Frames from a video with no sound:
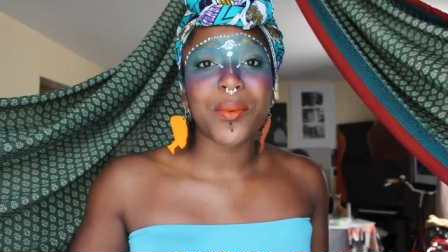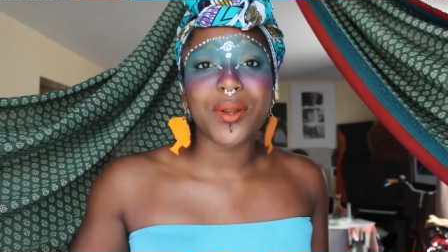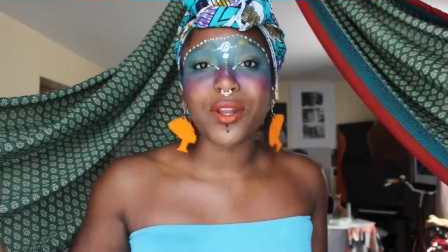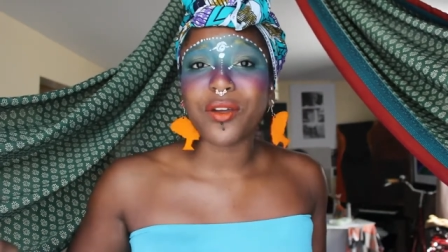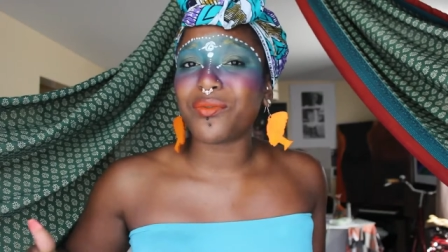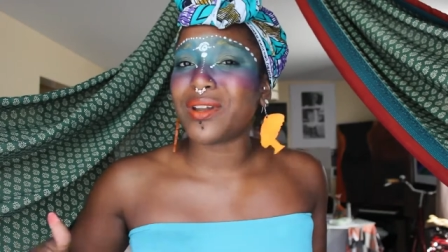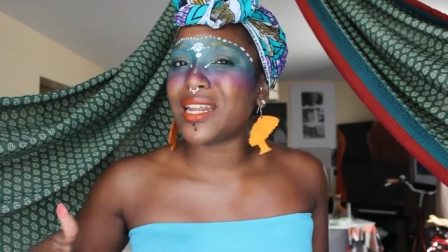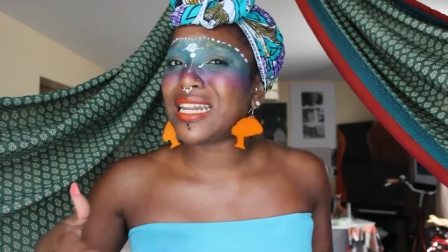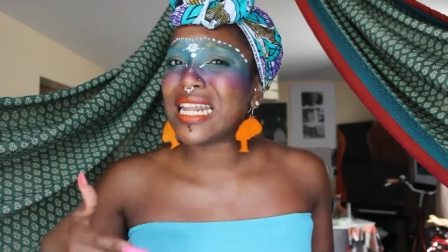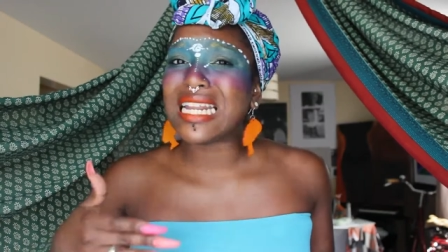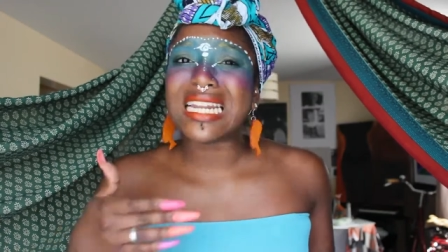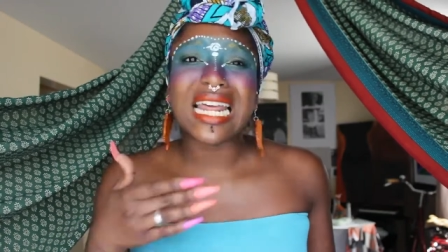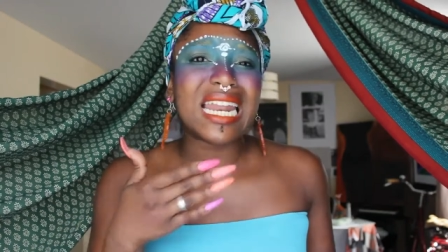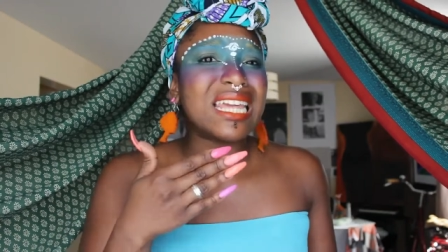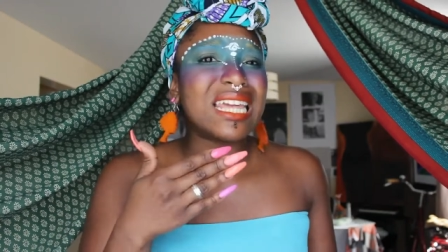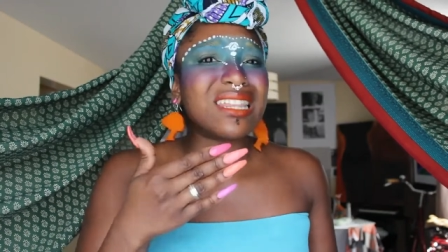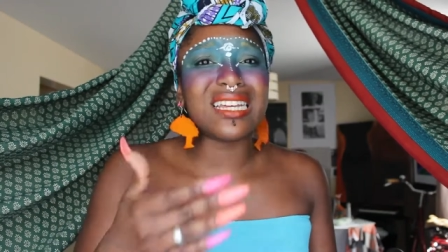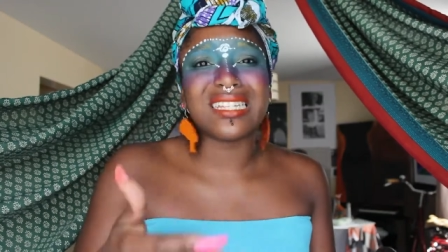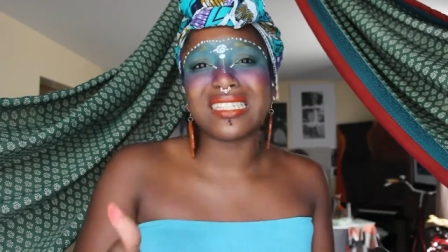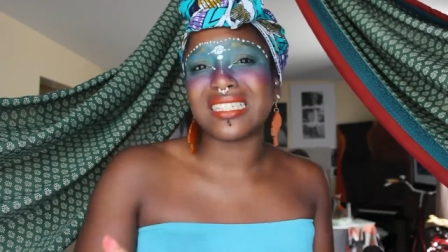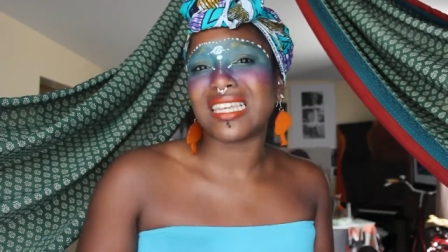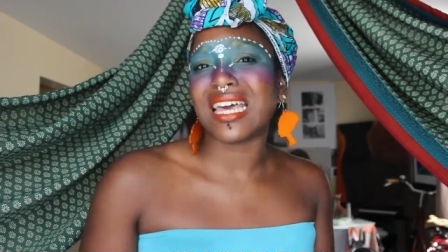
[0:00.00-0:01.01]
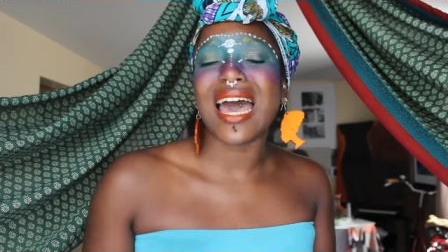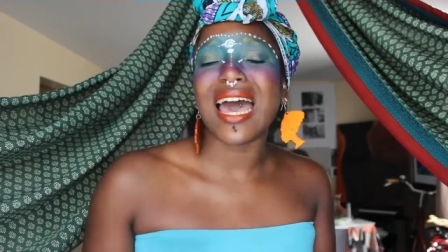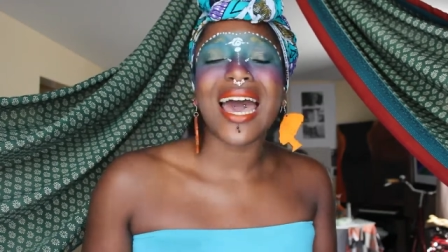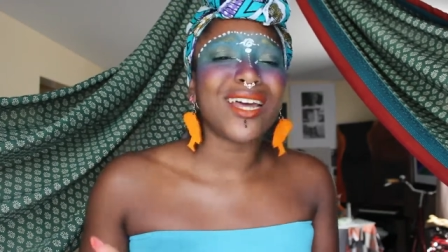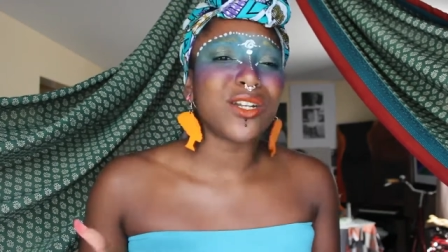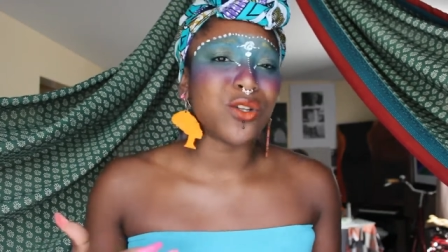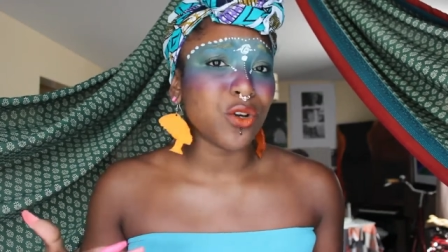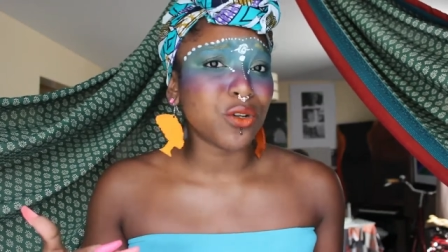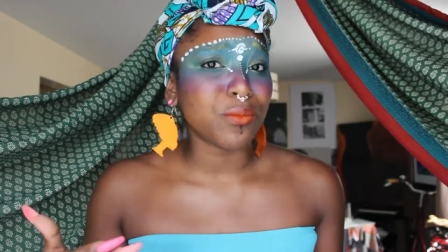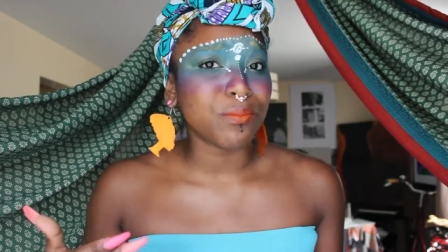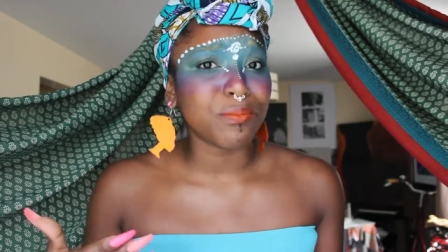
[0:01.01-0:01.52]
We don't really need anything to
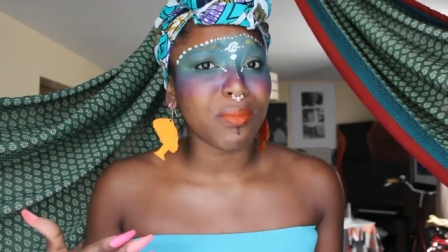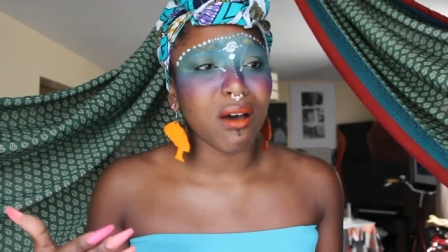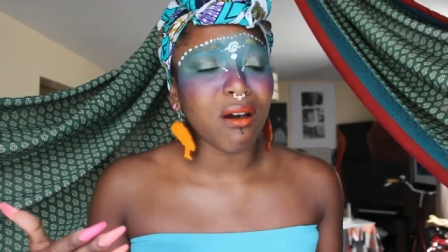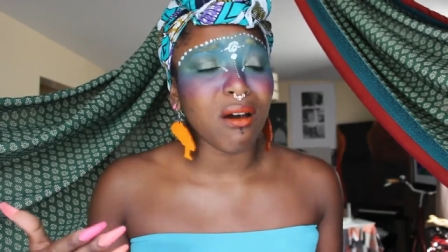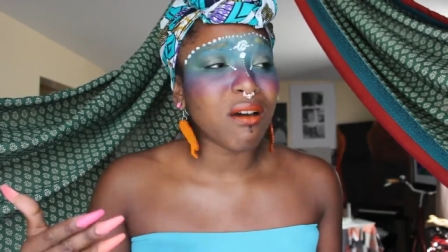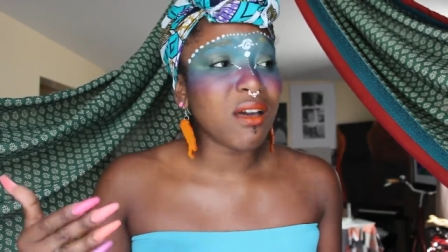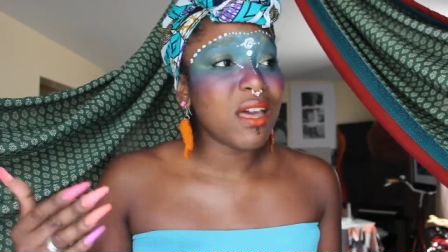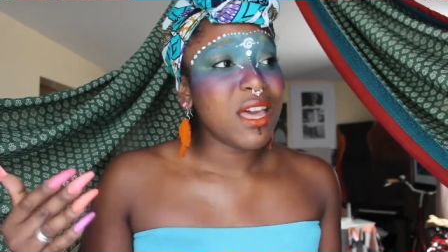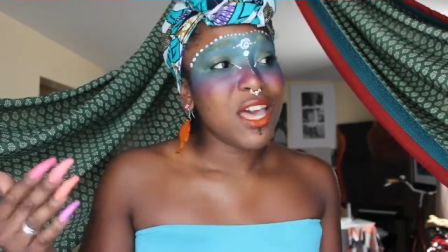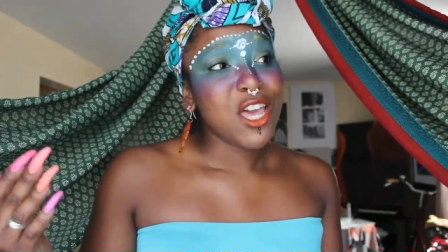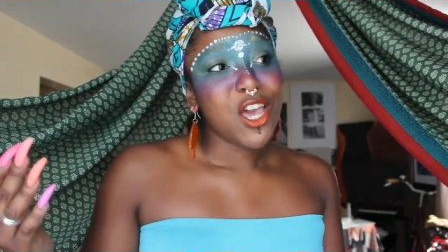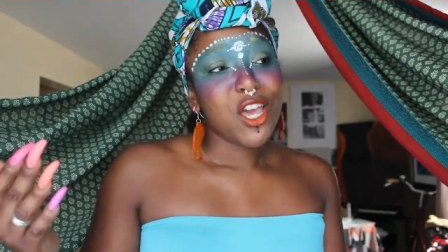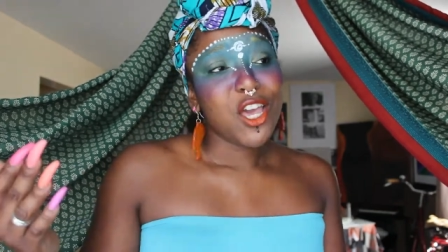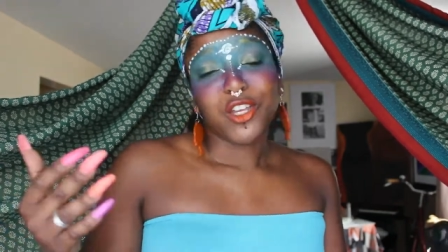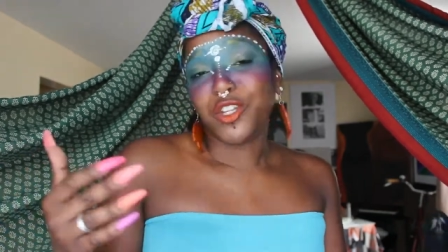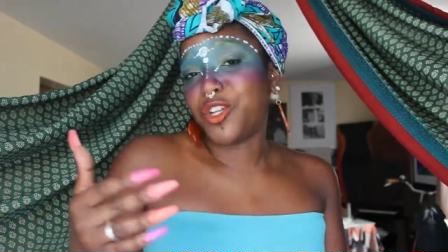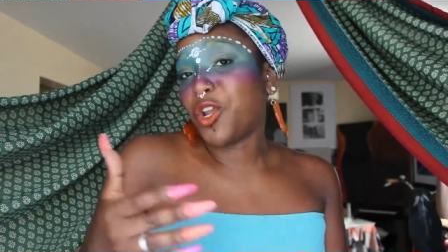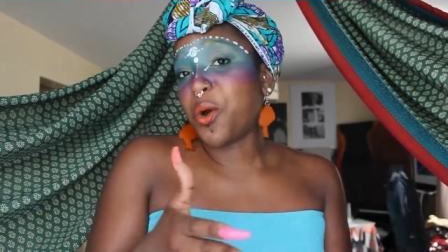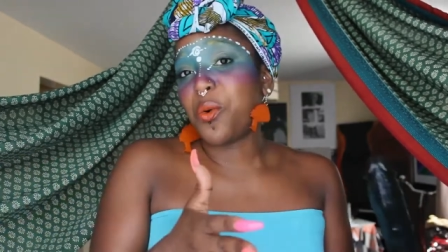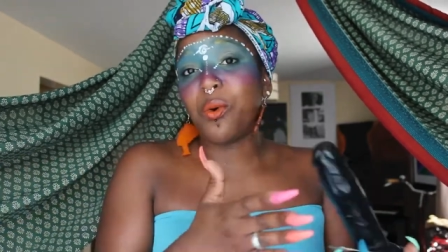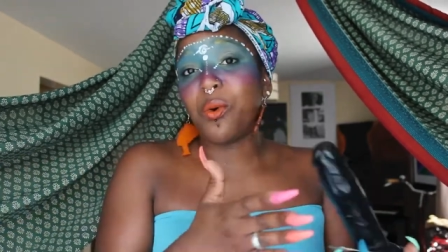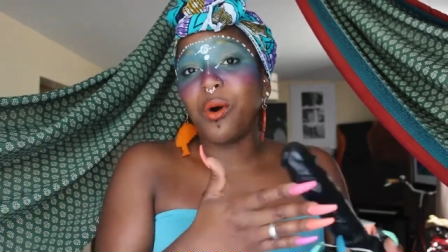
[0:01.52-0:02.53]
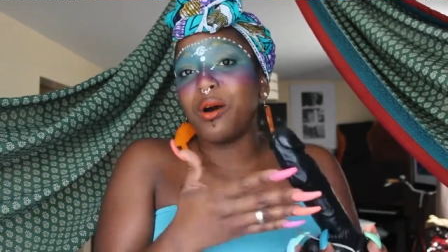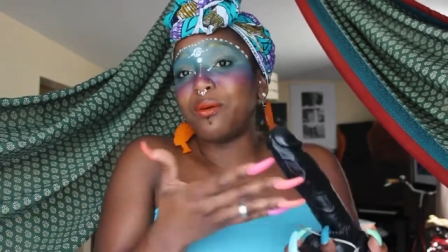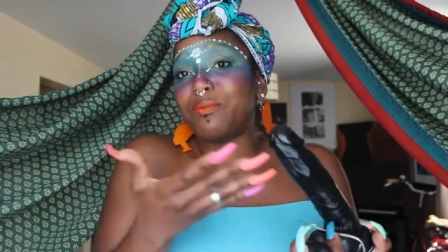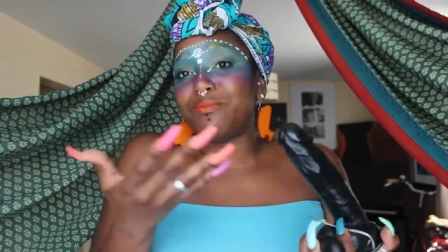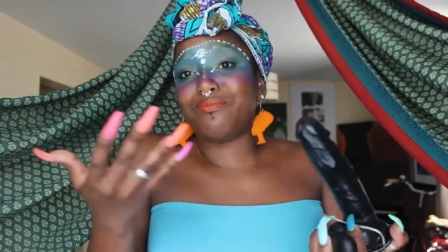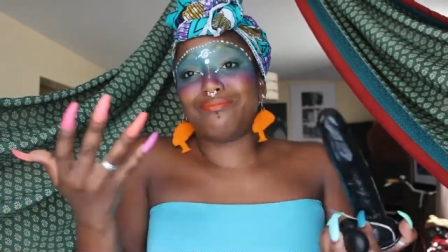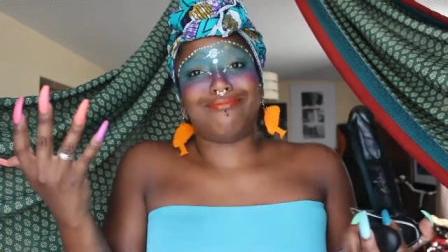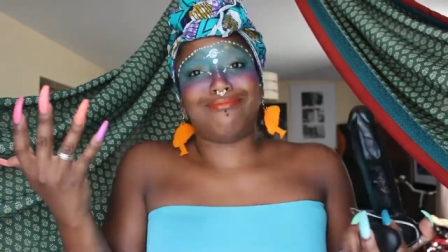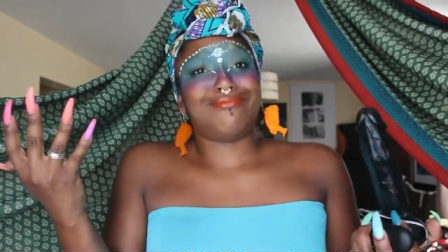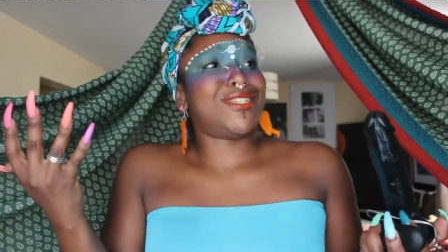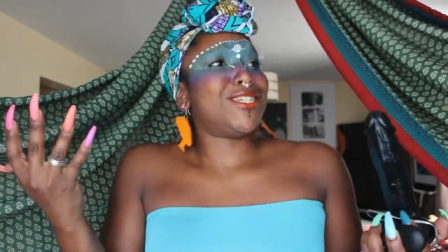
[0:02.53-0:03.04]
add on. But you know what?